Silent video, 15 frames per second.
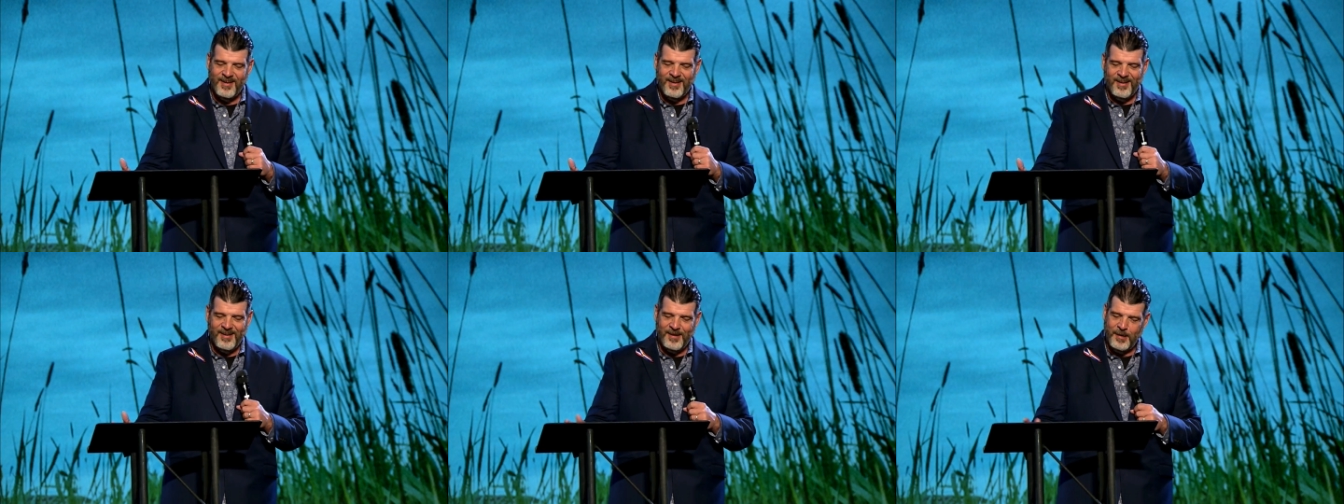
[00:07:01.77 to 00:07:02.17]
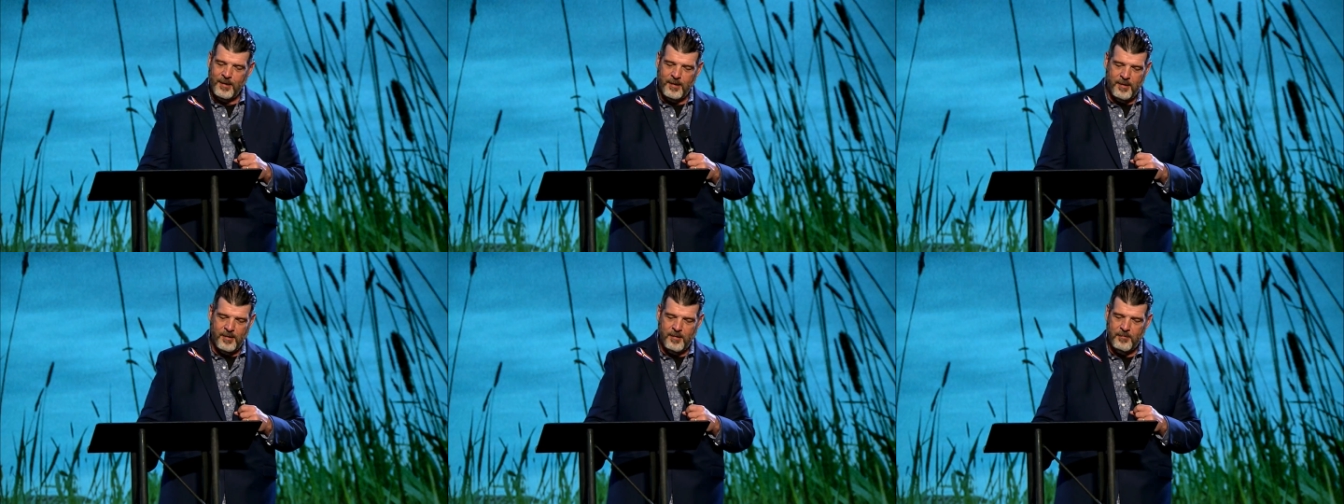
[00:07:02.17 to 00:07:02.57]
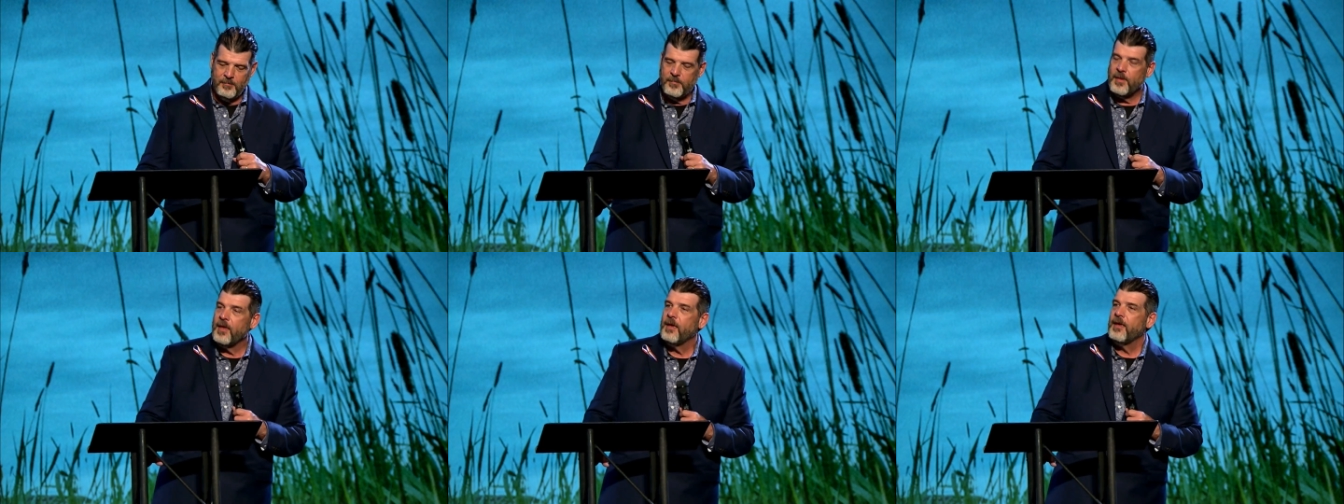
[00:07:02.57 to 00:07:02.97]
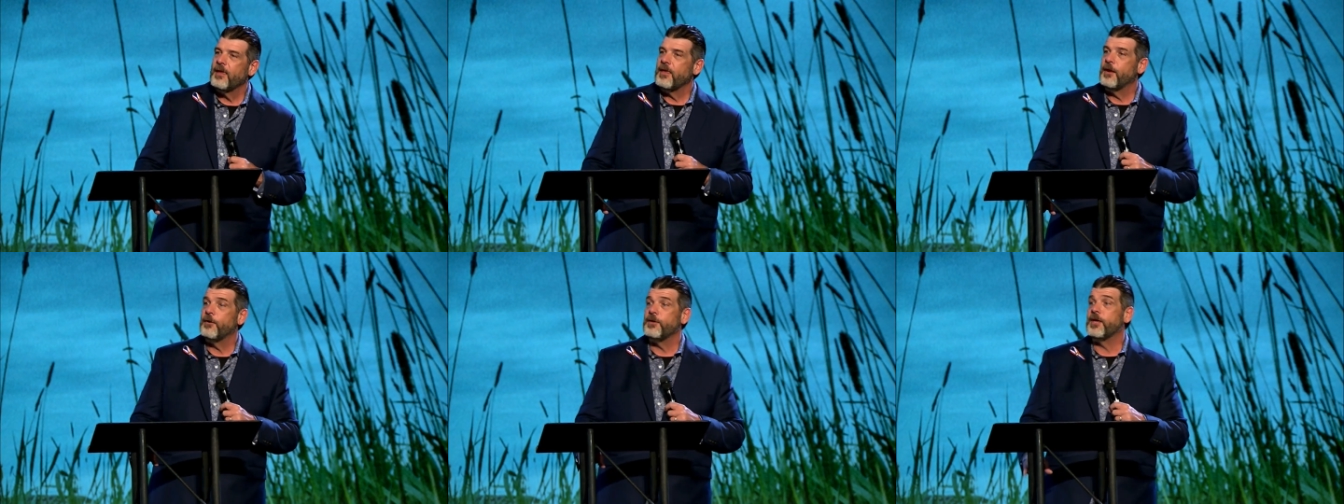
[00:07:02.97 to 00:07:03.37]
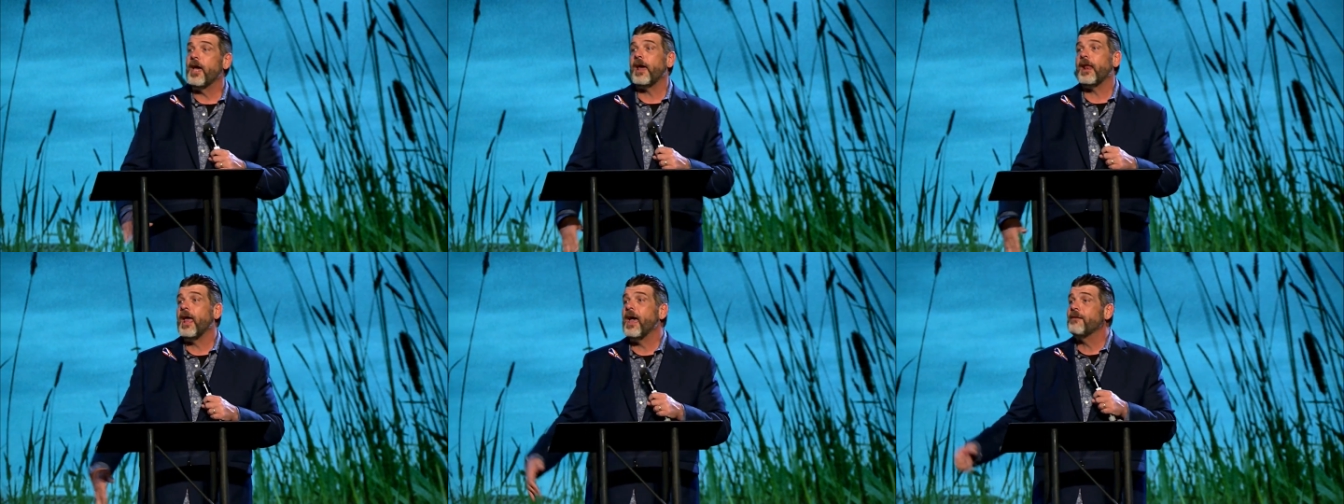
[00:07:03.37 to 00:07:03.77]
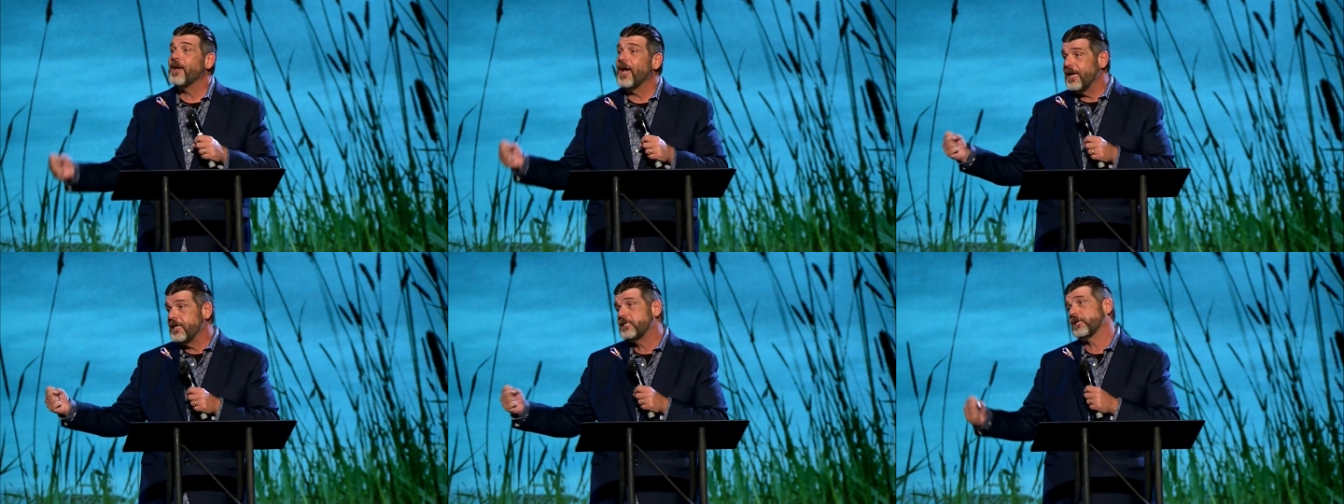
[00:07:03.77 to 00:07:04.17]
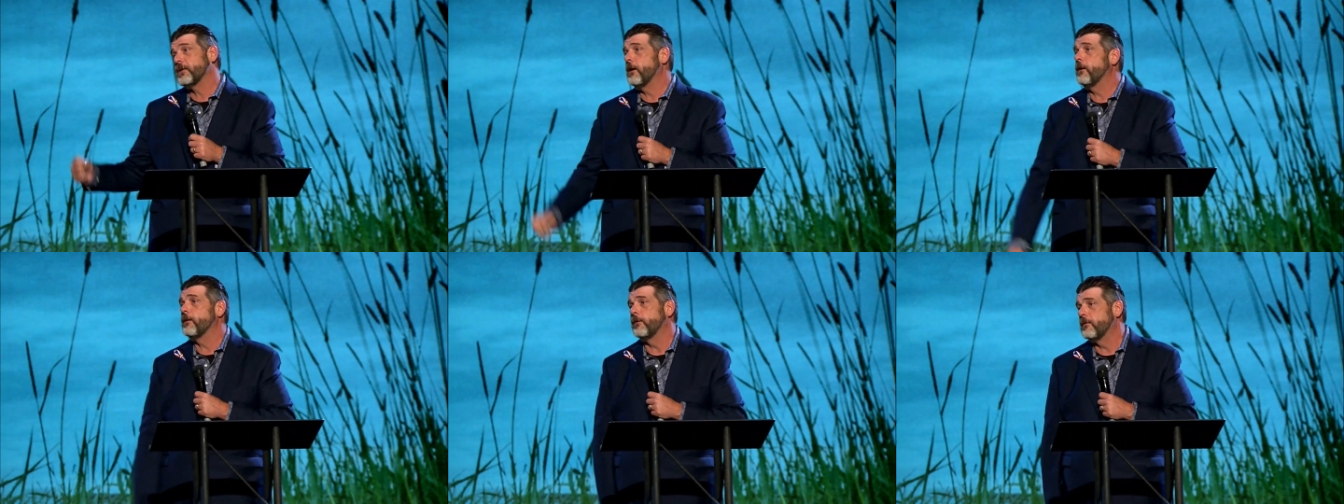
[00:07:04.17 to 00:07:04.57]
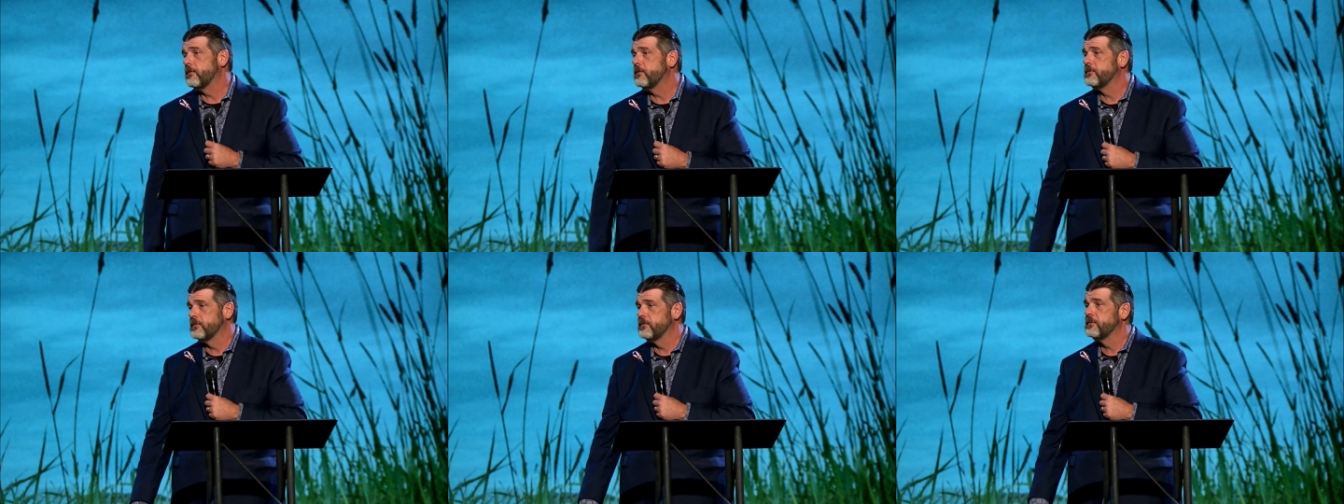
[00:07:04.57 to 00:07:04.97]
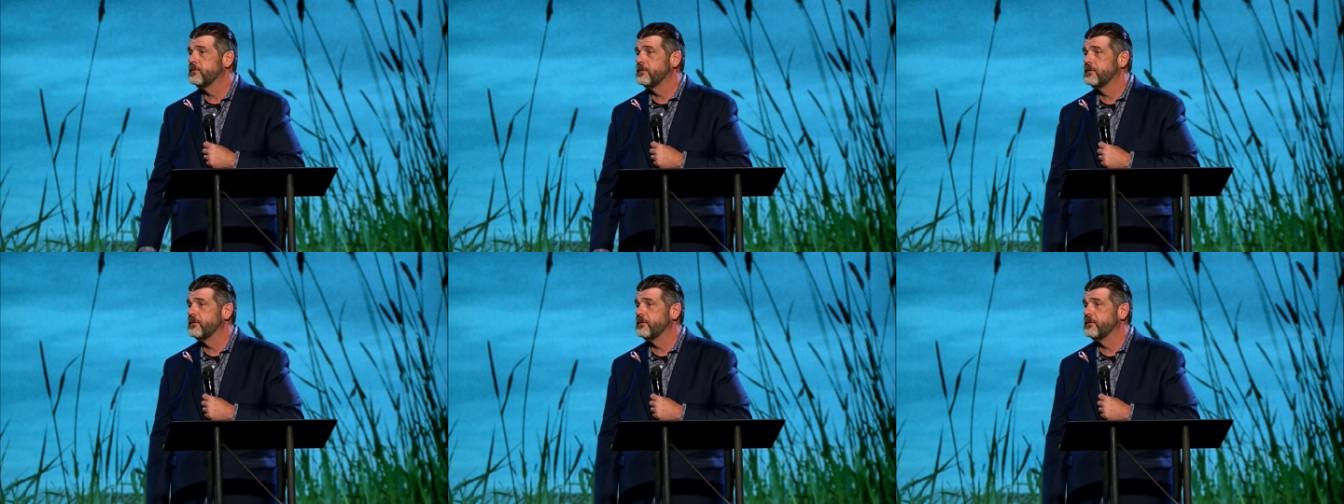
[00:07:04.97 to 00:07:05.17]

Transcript: Um, you know, you got to have an ace in the hole,